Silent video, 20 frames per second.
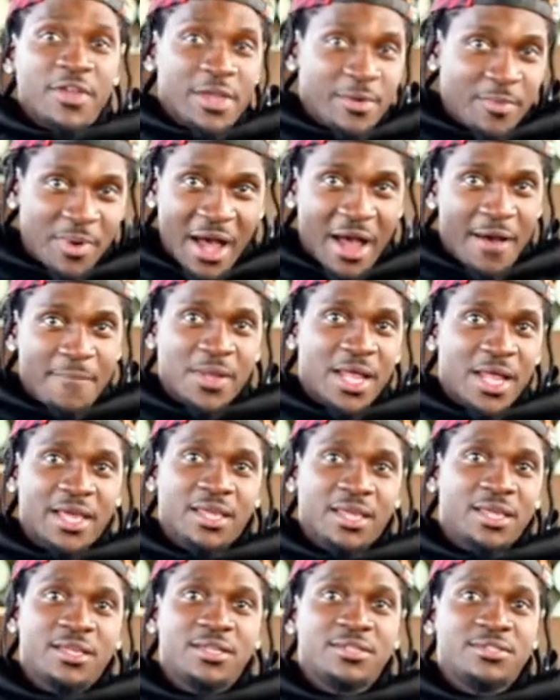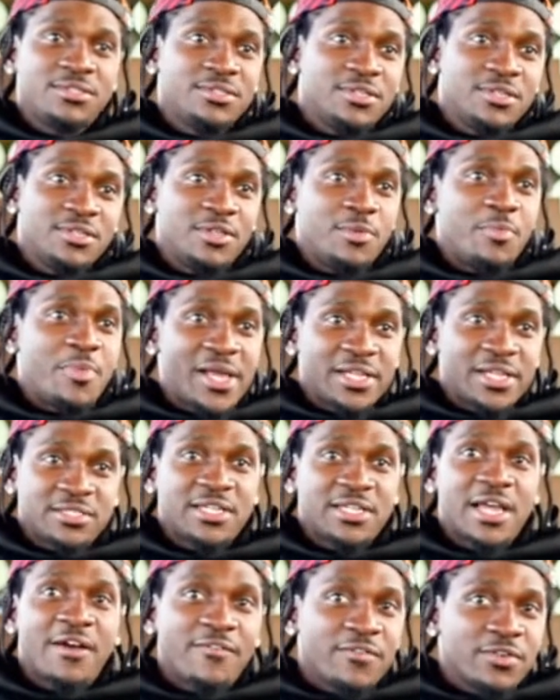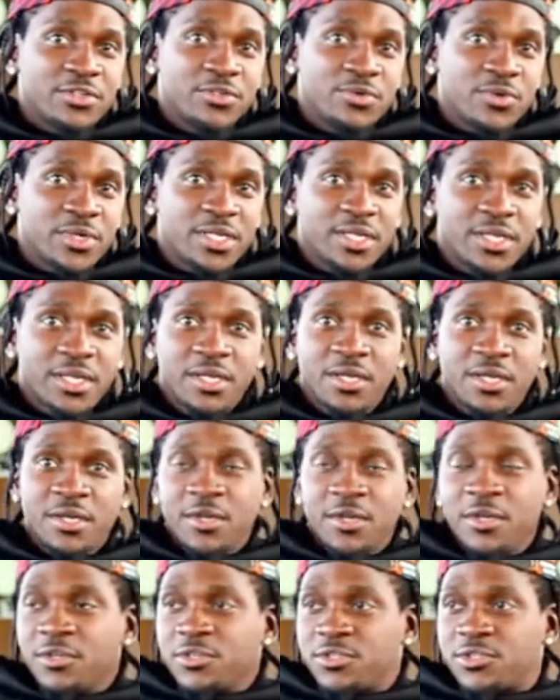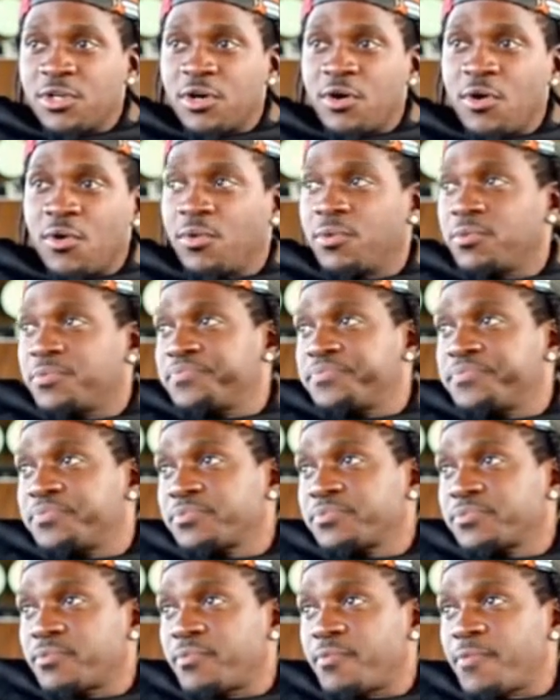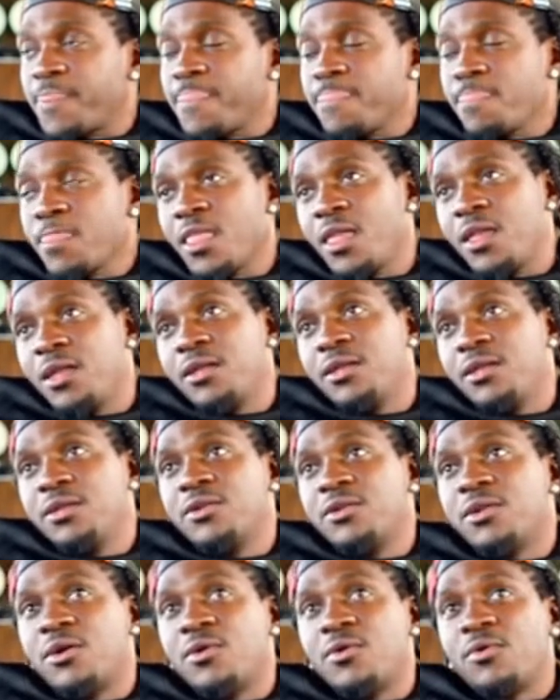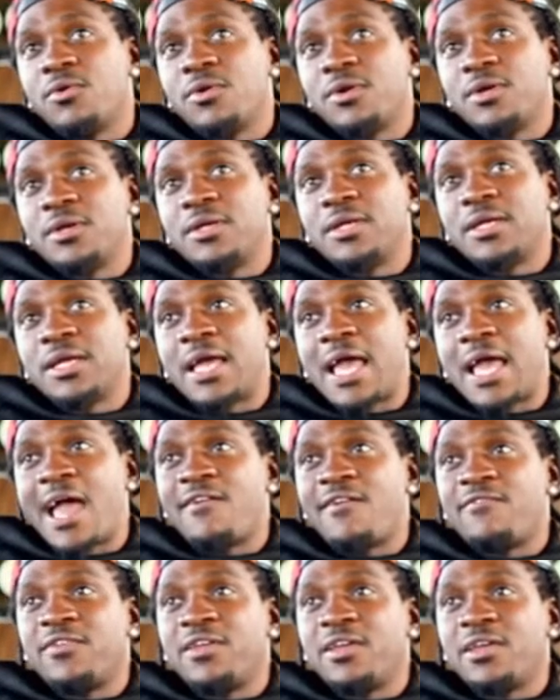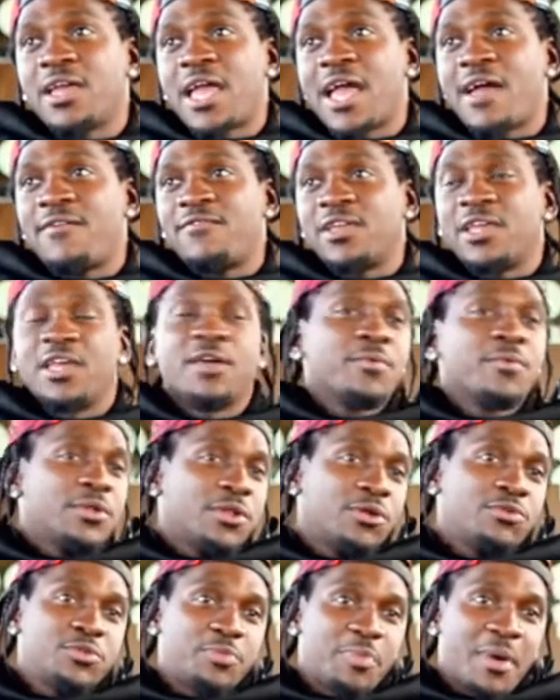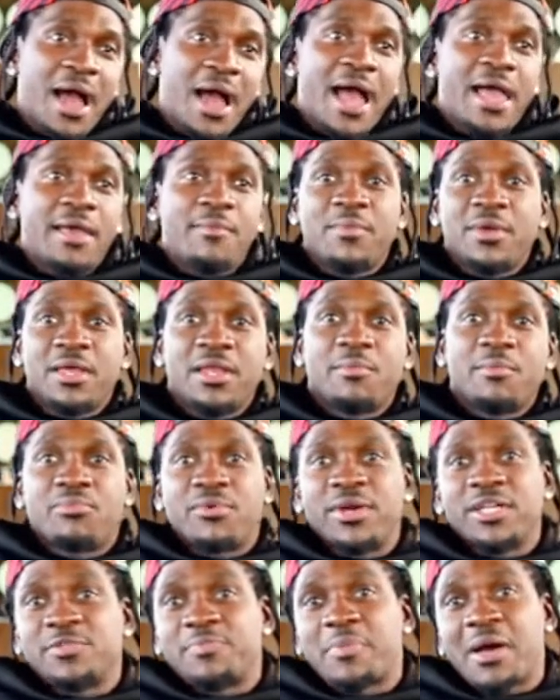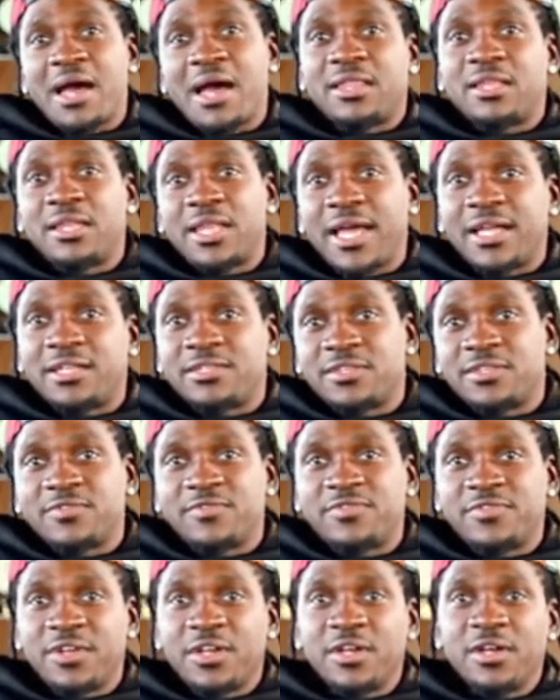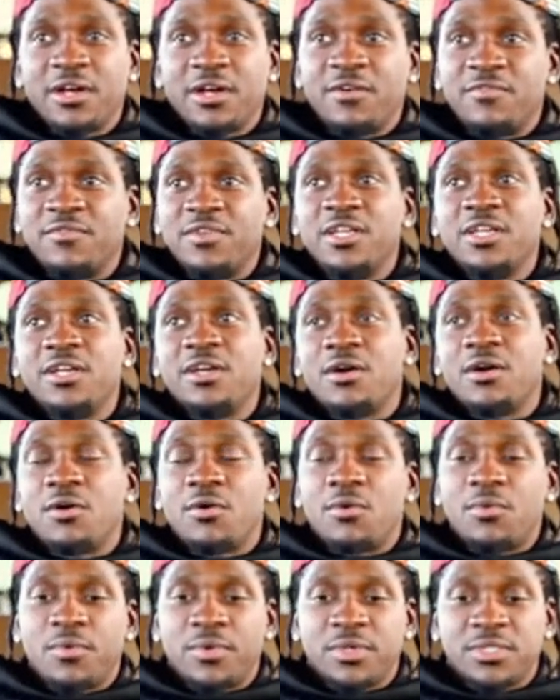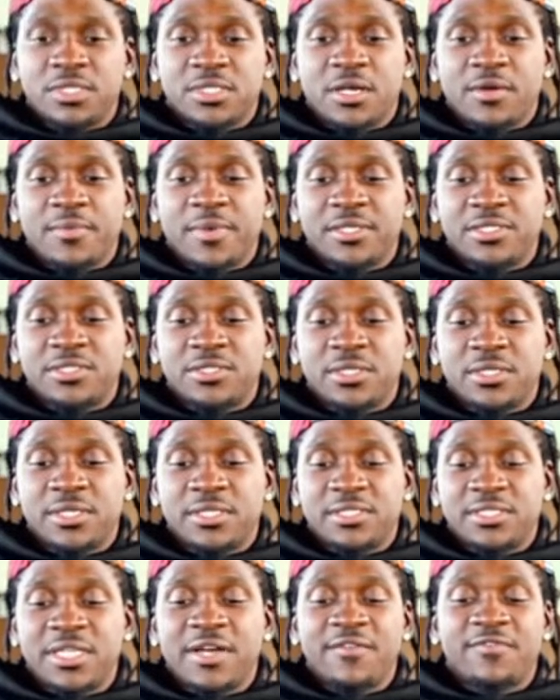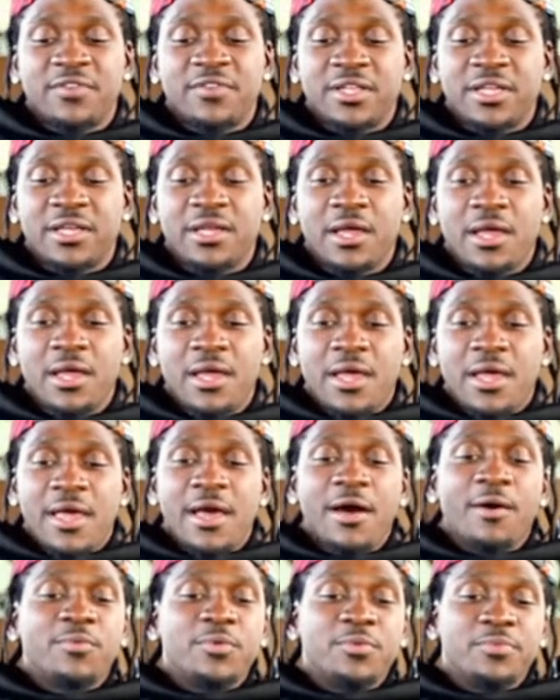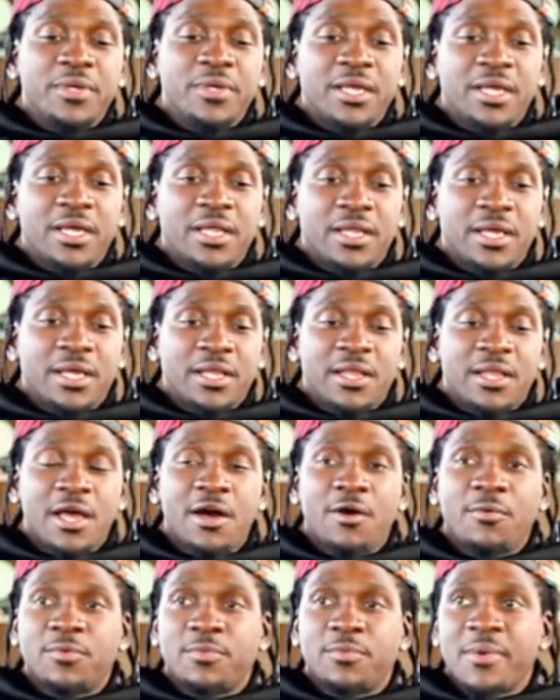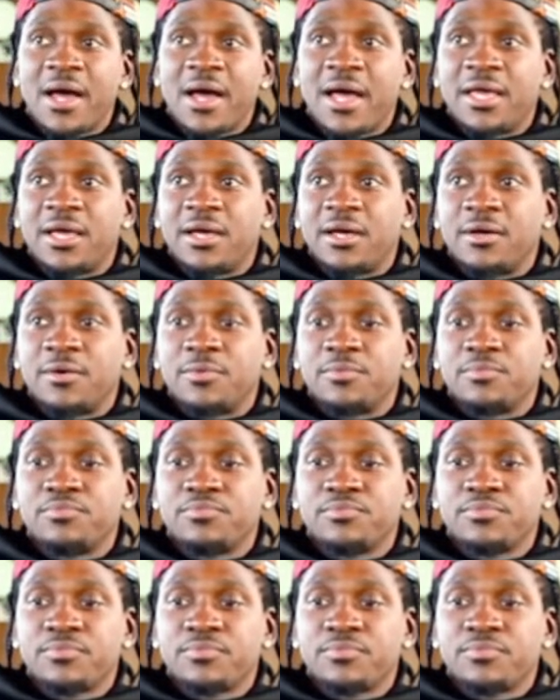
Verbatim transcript: hip hop. Like he's the best to ever do it. So, you know, having having him close by and being embraced by the likes of of Nigo was um has has definitely helped me and and helped my um